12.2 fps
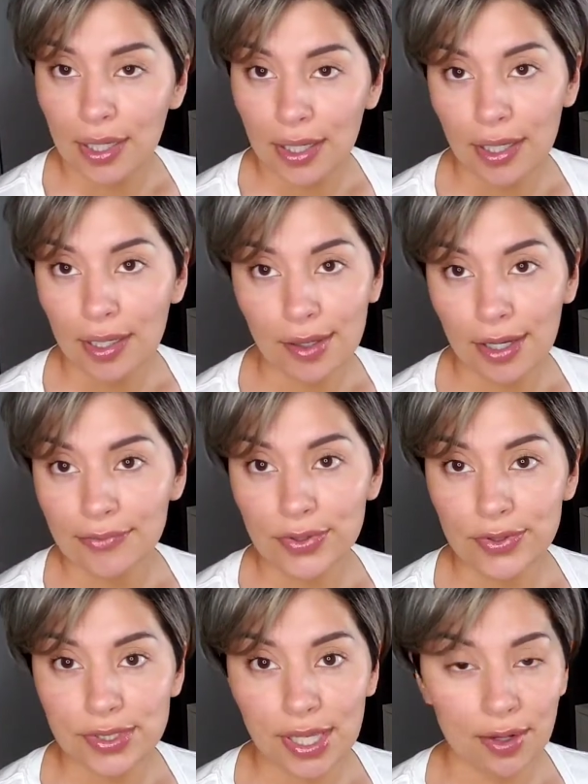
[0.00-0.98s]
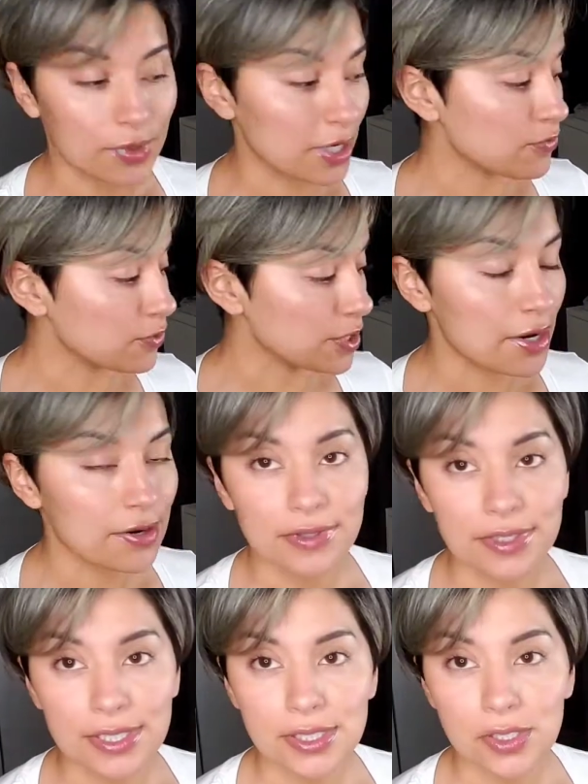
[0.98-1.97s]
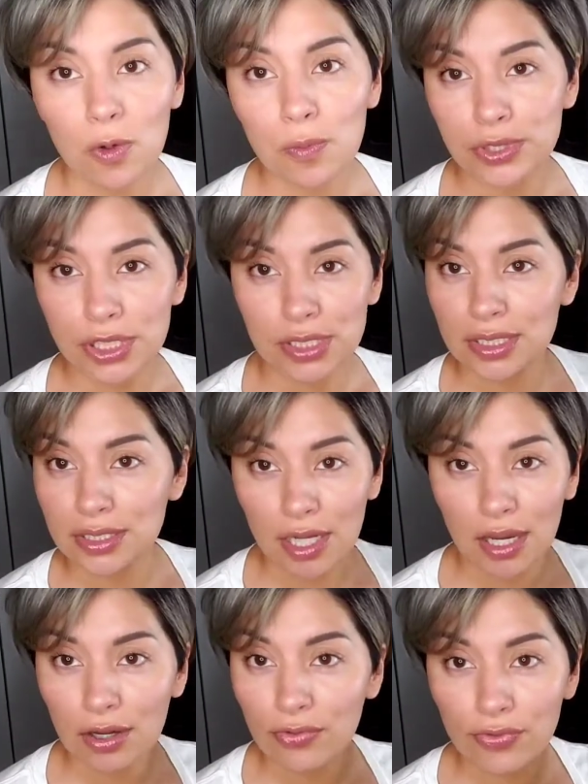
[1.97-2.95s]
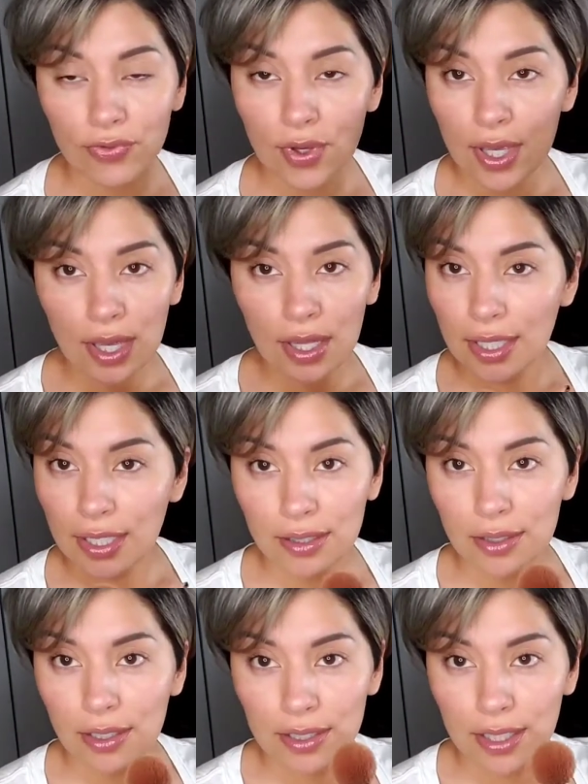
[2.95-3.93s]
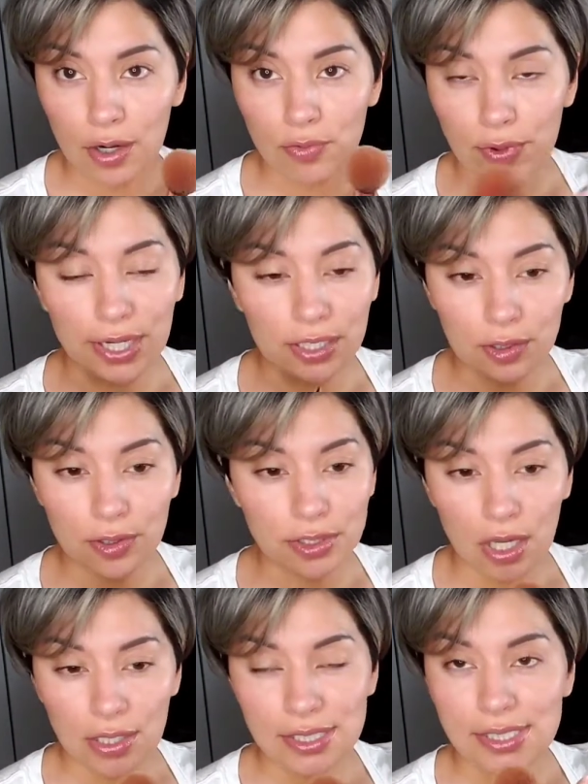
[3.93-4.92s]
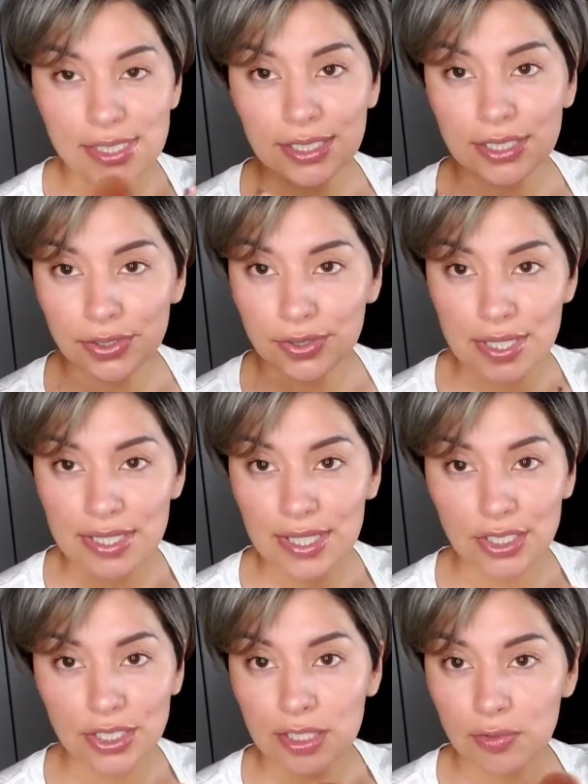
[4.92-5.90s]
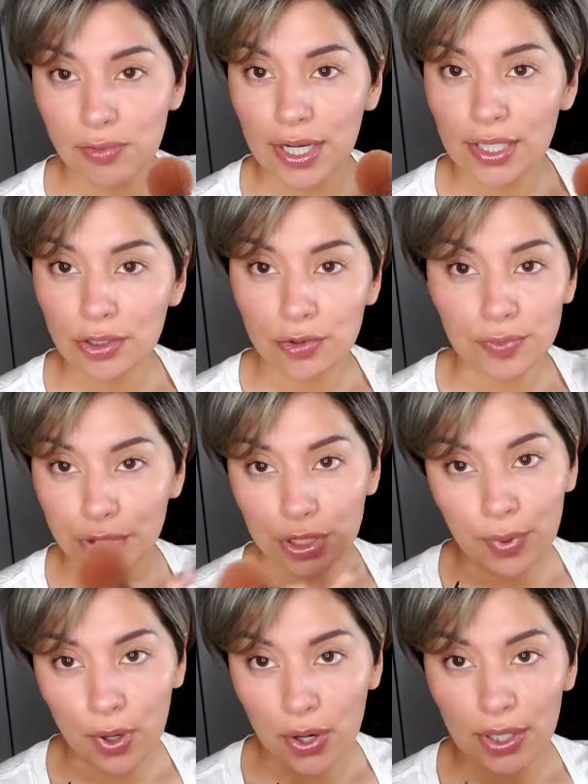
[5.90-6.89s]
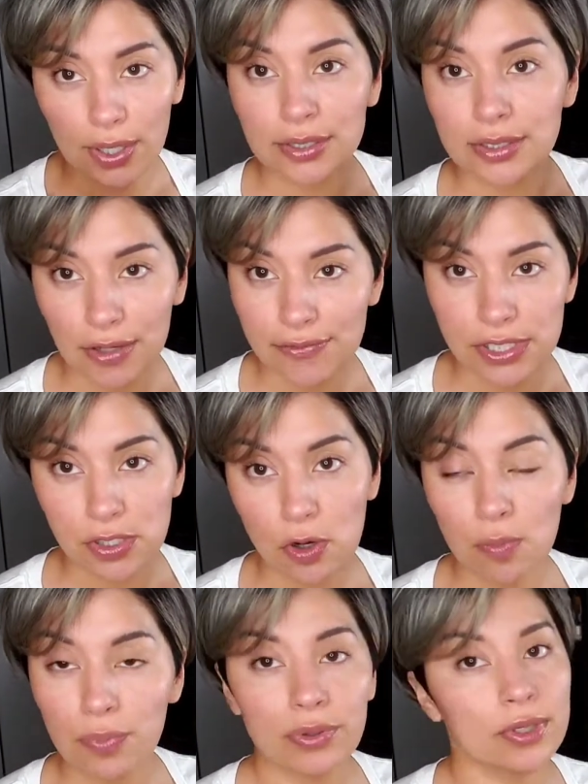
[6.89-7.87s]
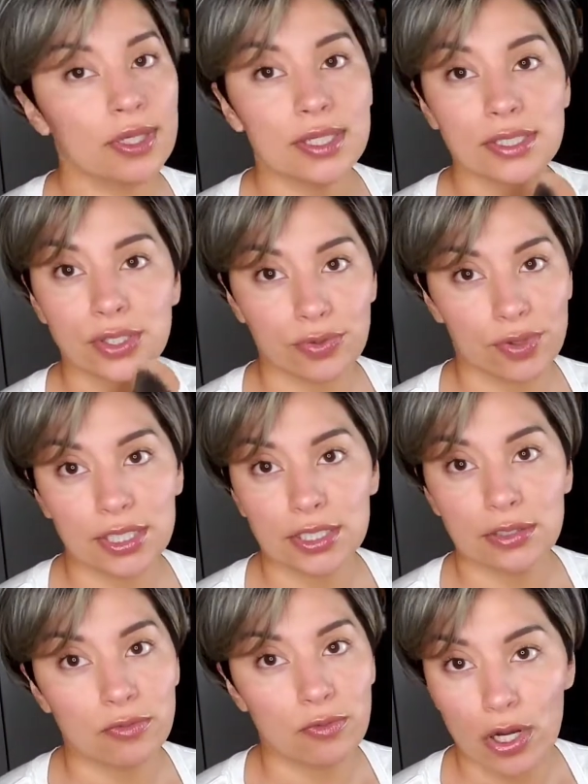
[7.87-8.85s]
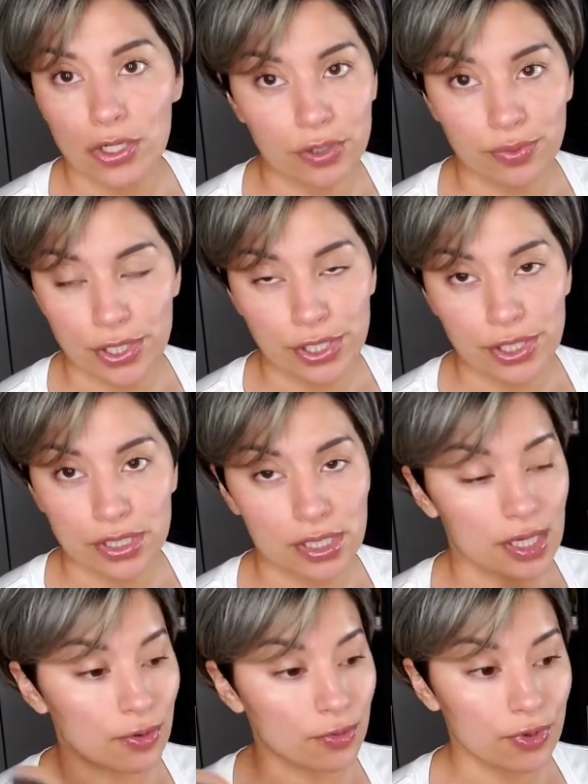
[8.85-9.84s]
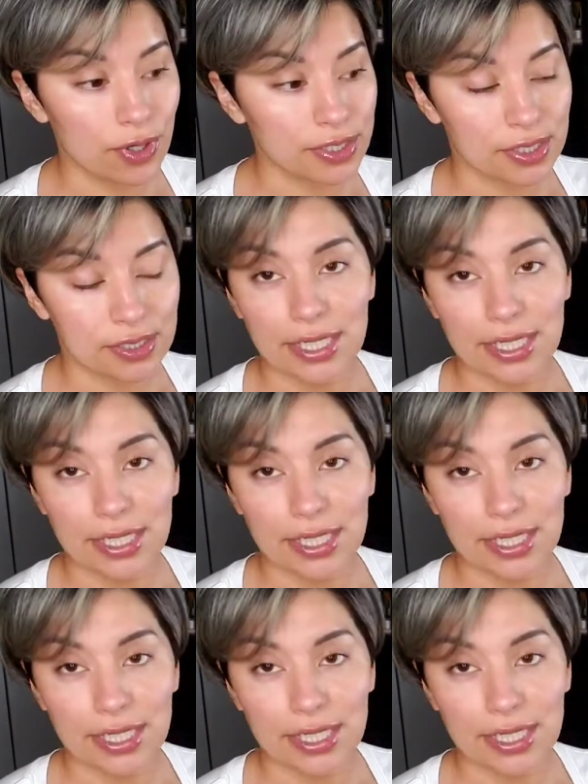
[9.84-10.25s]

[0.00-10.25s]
I've used that when I've run out of these soap. Just a Dove, like a regular, non-scented or anything, just a regular beauty bar Dove soap is great to wash your brushes in. It works.